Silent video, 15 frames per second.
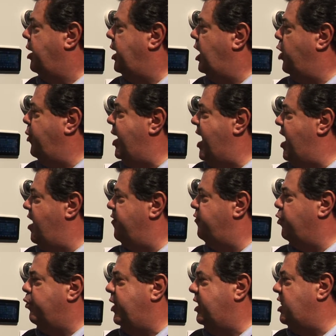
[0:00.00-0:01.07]
Here we
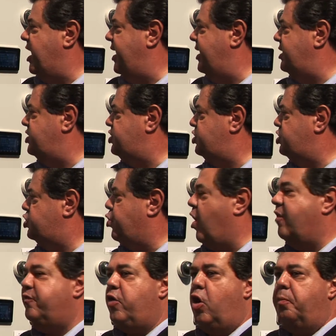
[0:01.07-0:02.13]
have relays,
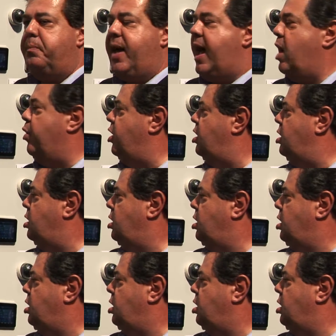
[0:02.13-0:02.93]
12-volt power,